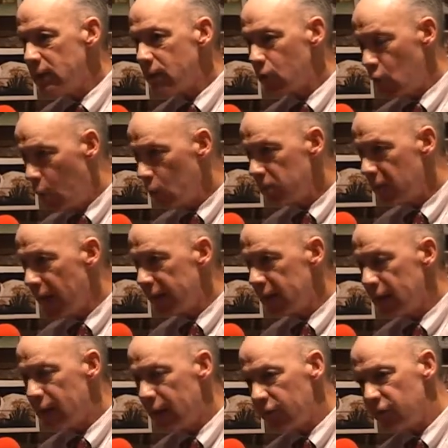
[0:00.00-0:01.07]
gold
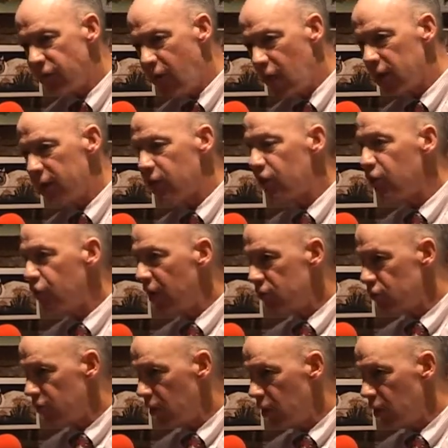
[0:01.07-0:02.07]
mining had fallen to such a